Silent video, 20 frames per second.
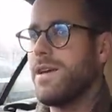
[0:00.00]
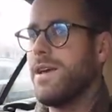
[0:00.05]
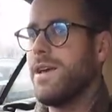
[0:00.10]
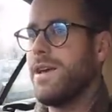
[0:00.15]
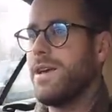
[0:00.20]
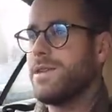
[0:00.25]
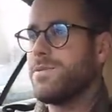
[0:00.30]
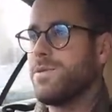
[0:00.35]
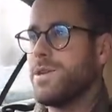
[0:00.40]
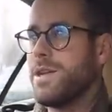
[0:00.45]

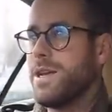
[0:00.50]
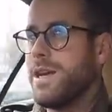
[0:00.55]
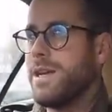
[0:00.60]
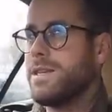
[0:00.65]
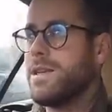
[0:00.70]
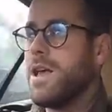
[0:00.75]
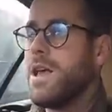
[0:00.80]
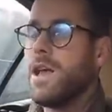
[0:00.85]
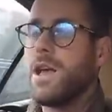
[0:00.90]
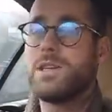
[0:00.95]
It is what it
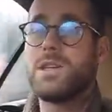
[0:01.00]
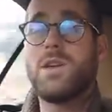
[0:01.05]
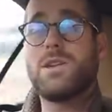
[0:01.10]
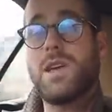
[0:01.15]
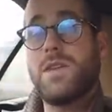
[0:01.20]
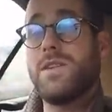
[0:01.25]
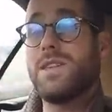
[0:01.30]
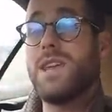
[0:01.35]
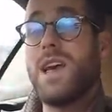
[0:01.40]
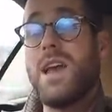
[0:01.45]
is. Because I was
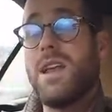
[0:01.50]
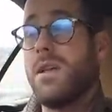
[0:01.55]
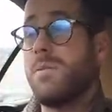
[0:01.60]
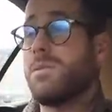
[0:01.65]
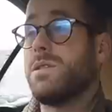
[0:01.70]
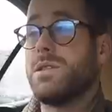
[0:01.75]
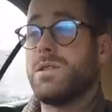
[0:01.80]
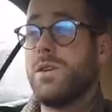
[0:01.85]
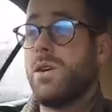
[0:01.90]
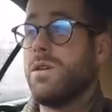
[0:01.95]
having to head up
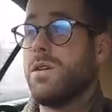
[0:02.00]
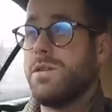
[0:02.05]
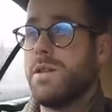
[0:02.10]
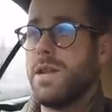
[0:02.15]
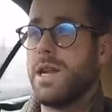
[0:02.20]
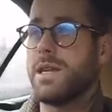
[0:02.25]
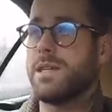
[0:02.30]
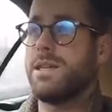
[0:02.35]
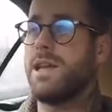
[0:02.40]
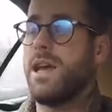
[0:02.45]
to Scotland the
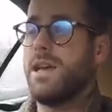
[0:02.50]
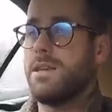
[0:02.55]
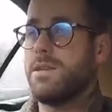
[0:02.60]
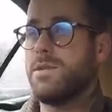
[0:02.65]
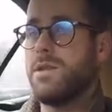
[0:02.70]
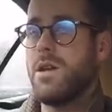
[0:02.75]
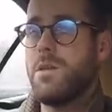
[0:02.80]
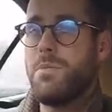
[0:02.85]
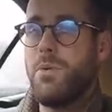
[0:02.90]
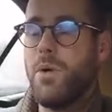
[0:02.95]
next day, so
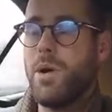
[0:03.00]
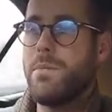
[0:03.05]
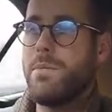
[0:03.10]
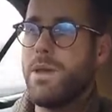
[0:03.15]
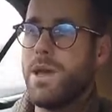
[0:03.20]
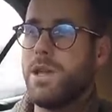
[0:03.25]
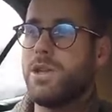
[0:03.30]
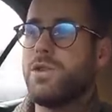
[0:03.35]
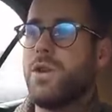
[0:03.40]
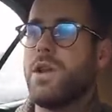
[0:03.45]
there's no point
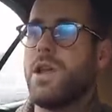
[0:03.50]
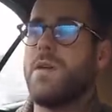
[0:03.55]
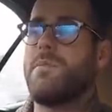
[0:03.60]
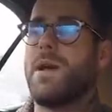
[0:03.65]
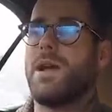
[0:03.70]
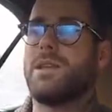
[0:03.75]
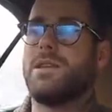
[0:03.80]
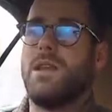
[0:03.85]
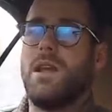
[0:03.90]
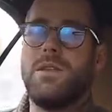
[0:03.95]
me trying to get
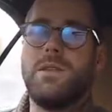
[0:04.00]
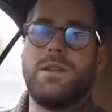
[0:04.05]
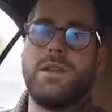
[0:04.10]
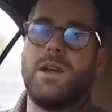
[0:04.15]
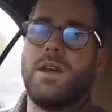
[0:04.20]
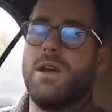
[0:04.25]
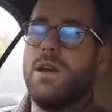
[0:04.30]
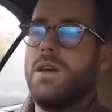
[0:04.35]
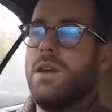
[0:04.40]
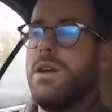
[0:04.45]
back to London
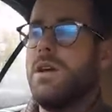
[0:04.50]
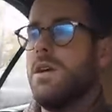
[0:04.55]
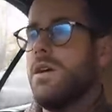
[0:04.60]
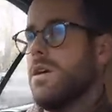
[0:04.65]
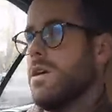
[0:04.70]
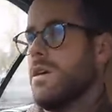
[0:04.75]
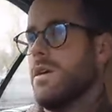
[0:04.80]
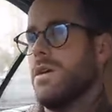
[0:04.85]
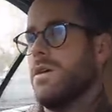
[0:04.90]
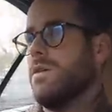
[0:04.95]

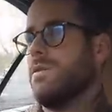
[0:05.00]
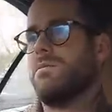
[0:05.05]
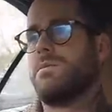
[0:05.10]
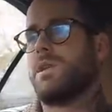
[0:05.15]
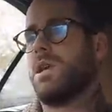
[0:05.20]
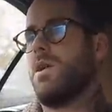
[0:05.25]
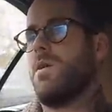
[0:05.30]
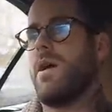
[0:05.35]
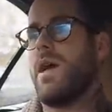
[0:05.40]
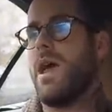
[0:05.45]
at
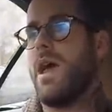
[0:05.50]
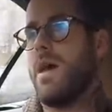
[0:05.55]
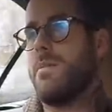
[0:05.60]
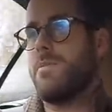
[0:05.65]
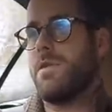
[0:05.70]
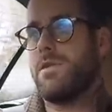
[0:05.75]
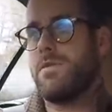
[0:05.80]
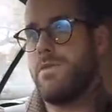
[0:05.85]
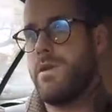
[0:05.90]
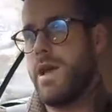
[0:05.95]
2 a.m.,
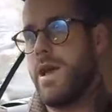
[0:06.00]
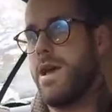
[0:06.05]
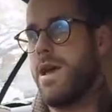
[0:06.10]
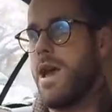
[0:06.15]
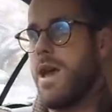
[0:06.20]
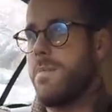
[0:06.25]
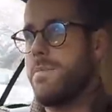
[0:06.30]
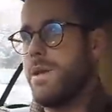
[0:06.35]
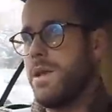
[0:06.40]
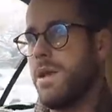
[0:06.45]
3
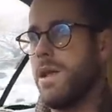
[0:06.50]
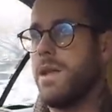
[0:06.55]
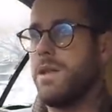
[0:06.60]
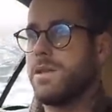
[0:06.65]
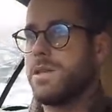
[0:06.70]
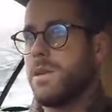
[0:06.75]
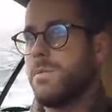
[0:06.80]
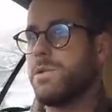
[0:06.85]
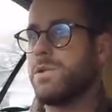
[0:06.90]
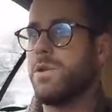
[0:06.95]
a.m. In, in
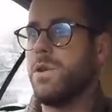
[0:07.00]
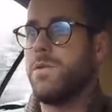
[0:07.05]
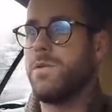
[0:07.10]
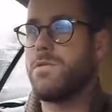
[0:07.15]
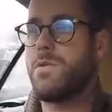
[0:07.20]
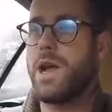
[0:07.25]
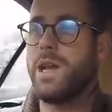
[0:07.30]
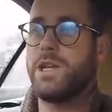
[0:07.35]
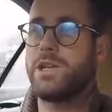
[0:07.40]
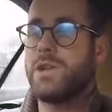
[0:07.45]
some sort of
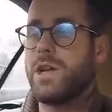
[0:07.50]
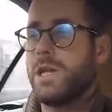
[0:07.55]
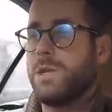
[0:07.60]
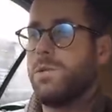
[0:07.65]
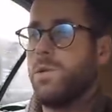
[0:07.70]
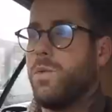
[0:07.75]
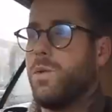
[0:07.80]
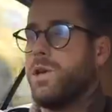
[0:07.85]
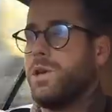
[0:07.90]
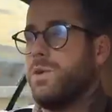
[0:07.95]
arranged
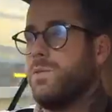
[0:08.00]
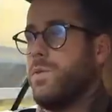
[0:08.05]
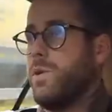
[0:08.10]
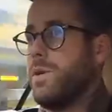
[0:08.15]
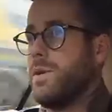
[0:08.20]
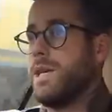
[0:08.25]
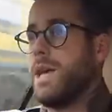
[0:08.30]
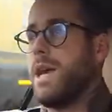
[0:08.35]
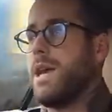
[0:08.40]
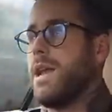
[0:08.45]
transport, which would
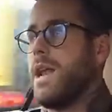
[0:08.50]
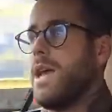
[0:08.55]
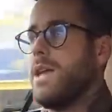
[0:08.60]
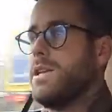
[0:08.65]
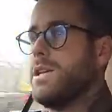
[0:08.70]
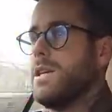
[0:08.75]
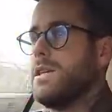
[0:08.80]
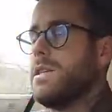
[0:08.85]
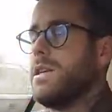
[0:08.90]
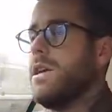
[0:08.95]
have taken
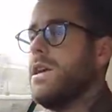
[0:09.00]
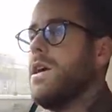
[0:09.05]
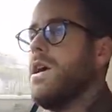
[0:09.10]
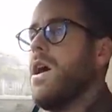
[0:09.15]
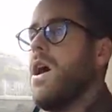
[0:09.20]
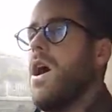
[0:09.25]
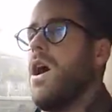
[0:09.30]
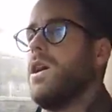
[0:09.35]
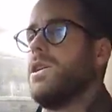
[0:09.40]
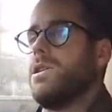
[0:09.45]
ages.
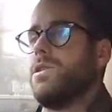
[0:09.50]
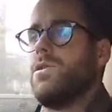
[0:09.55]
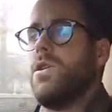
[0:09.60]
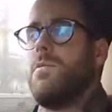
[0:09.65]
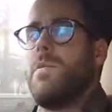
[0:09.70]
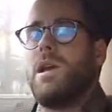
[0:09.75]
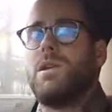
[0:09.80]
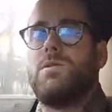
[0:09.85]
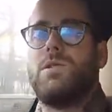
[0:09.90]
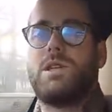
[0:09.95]
I just thought I
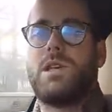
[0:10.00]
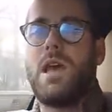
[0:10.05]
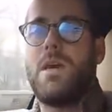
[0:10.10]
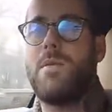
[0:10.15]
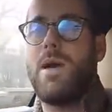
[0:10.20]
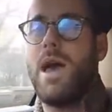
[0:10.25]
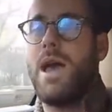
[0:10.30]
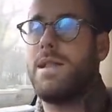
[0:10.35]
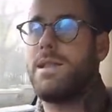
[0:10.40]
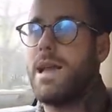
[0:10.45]
may as well just get
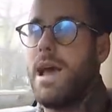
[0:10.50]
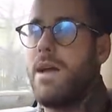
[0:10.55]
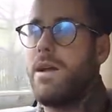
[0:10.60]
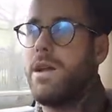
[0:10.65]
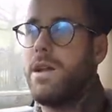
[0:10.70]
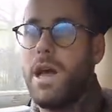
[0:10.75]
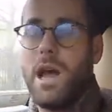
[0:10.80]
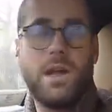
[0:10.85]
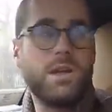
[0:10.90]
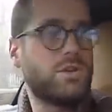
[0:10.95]
my head down
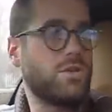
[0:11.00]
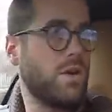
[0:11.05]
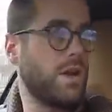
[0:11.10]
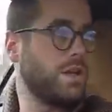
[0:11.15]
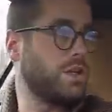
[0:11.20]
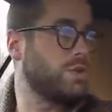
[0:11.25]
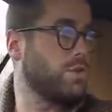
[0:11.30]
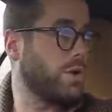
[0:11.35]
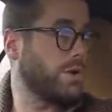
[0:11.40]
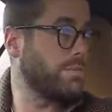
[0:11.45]
and, and try
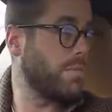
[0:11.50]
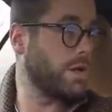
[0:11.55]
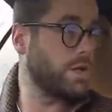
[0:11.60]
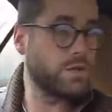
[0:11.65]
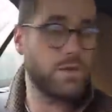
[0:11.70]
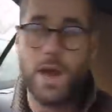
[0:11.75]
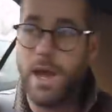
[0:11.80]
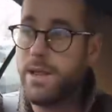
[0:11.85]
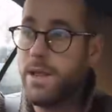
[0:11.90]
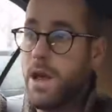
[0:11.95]
and join my
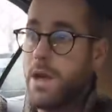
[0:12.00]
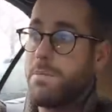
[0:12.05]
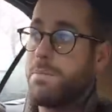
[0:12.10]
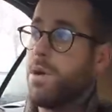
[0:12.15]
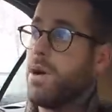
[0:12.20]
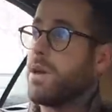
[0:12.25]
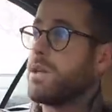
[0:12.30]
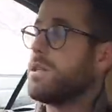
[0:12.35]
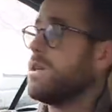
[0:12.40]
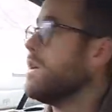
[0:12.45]
train that I'd
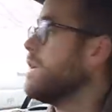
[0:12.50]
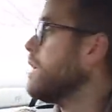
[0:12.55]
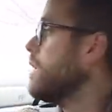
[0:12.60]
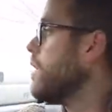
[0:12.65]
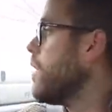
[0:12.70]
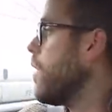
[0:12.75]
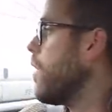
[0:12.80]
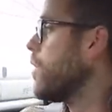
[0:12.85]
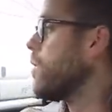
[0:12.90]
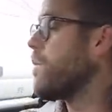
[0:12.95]
booked
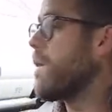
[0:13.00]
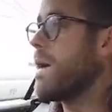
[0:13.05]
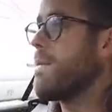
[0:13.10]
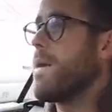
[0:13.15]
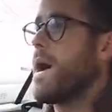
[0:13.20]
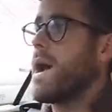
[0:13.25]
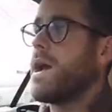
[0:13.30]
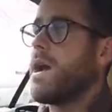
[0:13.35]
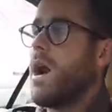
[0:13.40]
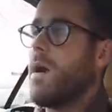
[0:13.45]
on the way
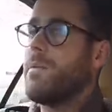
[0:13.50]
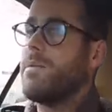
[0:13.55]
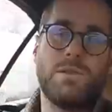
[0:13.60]
back up.